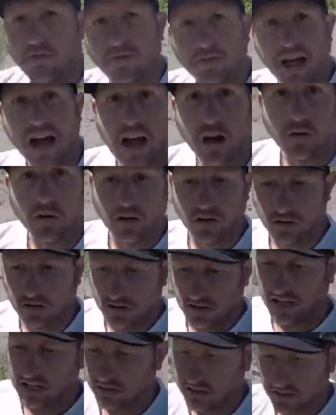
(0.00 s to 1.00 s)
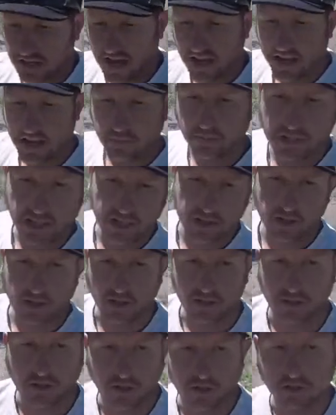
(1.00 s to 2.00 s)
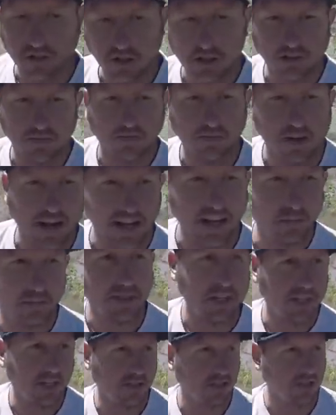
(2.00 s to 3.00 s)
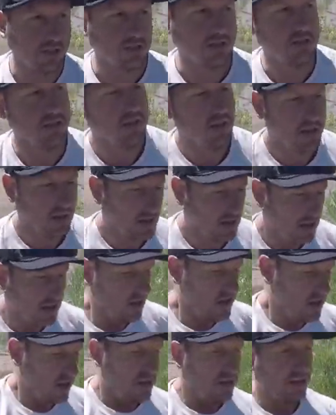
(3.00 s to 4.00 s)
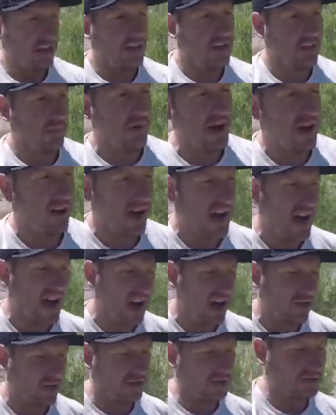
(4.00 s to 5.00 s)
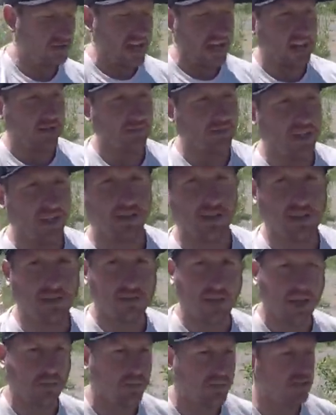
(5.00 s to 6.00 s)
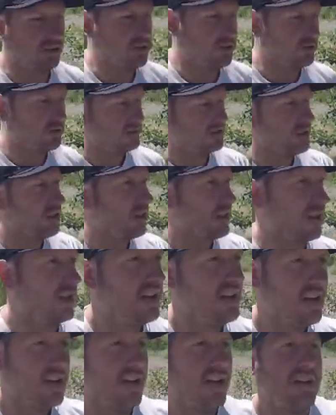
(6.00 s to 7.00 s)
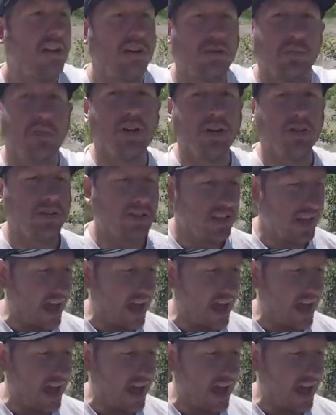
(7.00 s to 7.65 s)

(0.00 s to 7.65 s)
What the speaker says: Flowers, that's an adaptation. So you're looking for adaptations, thinking about how those adaptations might be used. You're building the